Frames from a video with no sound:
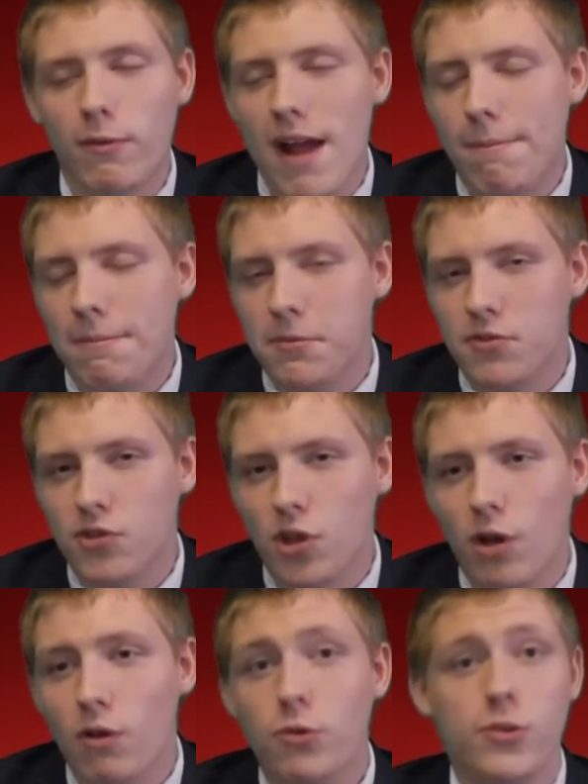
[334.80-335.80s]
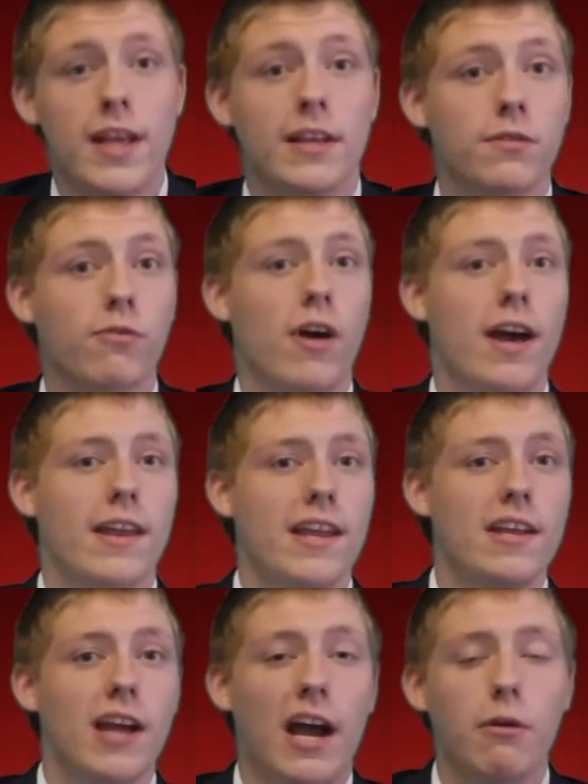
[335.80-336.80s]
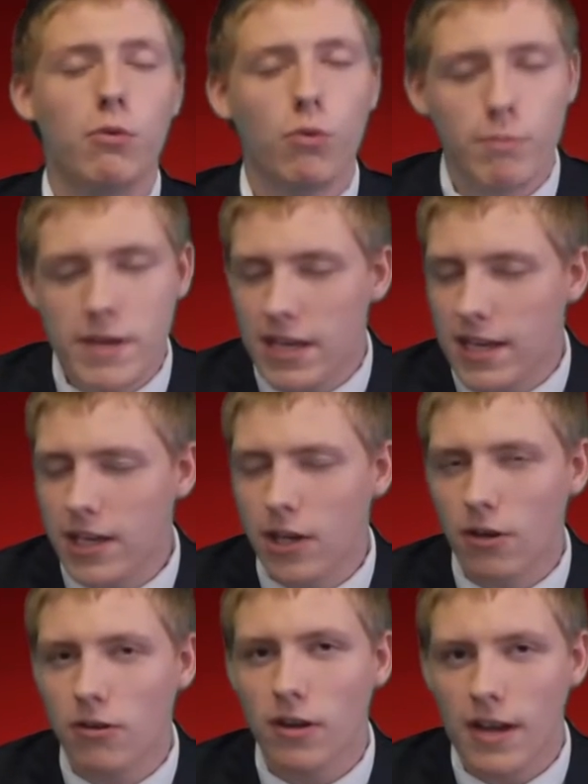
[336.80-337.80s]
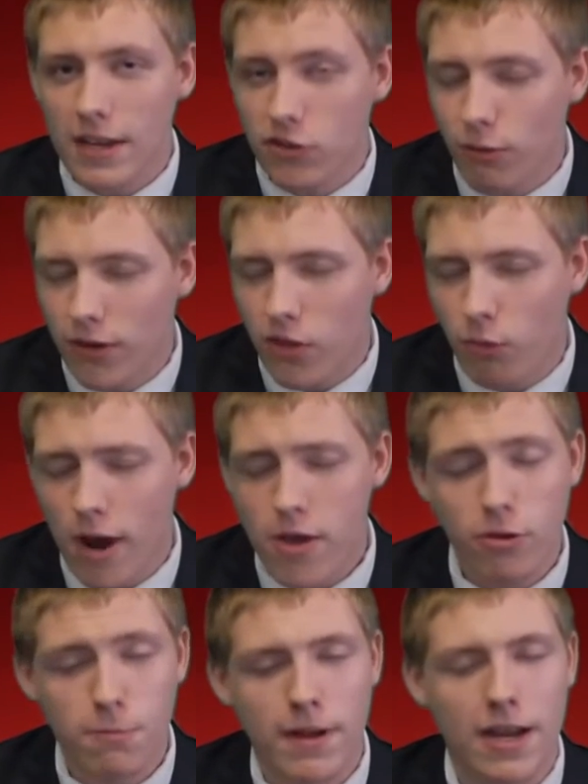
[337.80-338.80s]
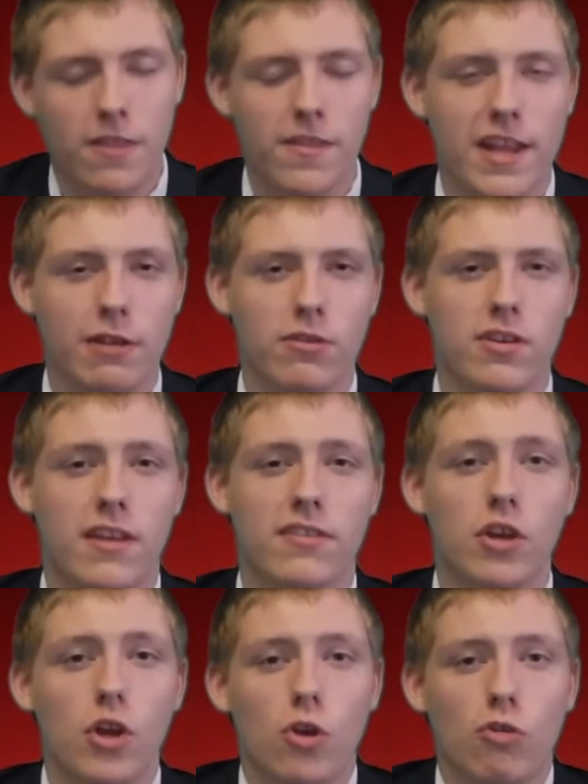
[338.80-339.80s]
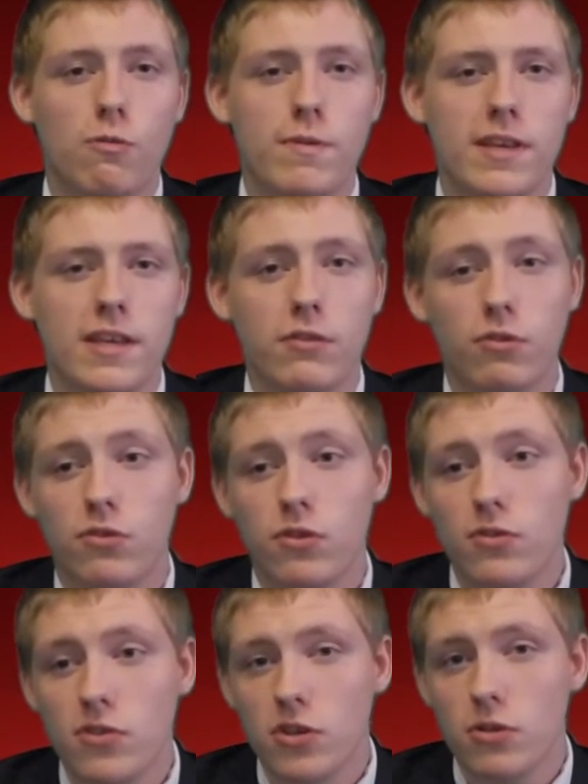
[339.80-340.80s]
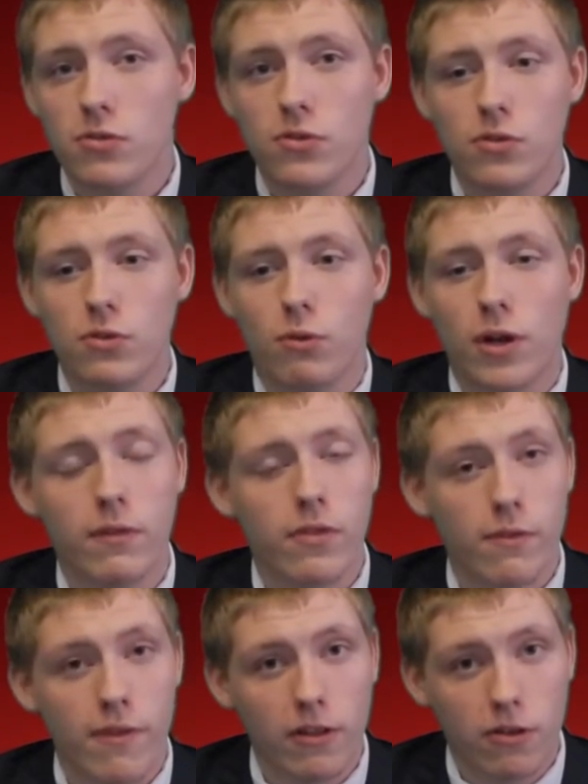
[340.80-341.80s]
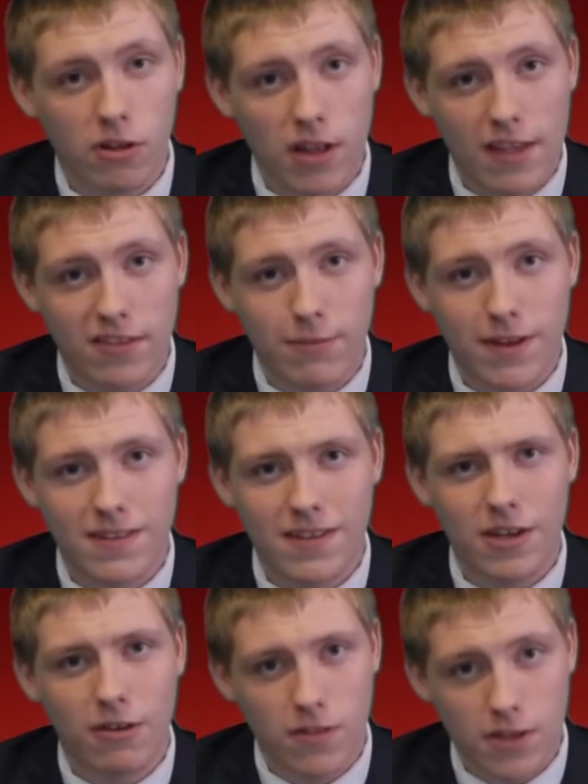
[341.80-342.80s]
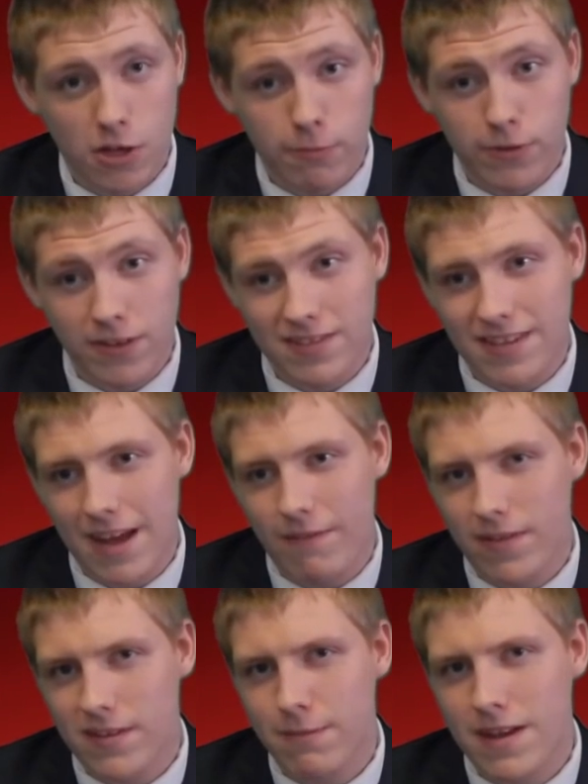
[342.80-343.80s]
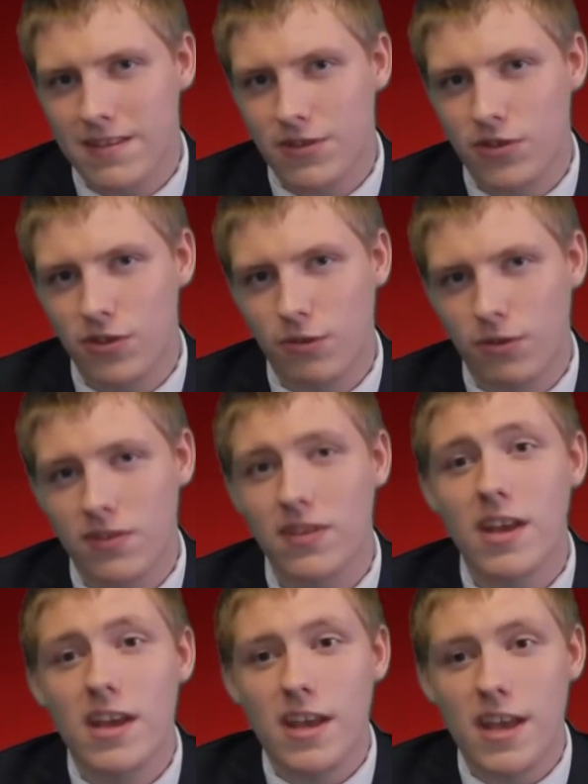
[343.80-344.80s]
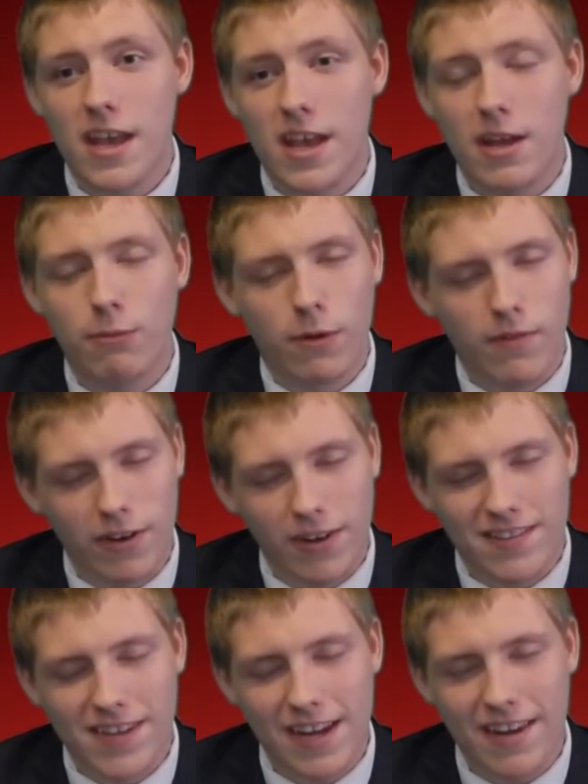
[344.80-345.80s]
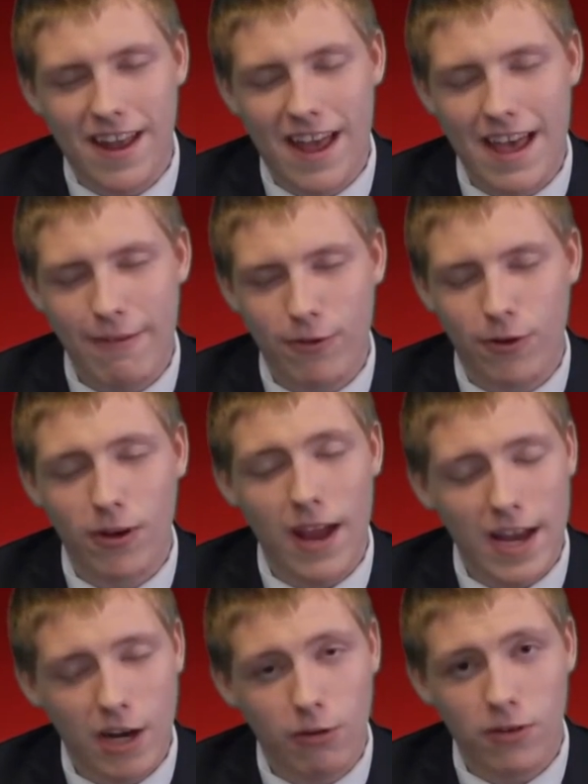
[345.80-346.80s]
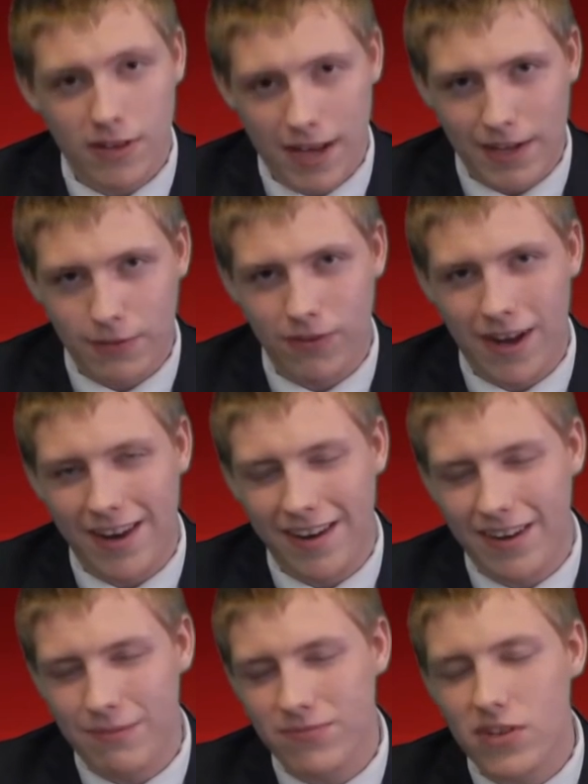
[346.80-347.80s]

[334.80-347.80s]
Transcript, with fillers: we wrap up the show, next Friday I will be here doing the weather, but at the anchor desk we'll be introducing you to one of the fellow classmates here, the yearbook staff. It's Macy Childress, and we're very excited to have her anchor next Friday.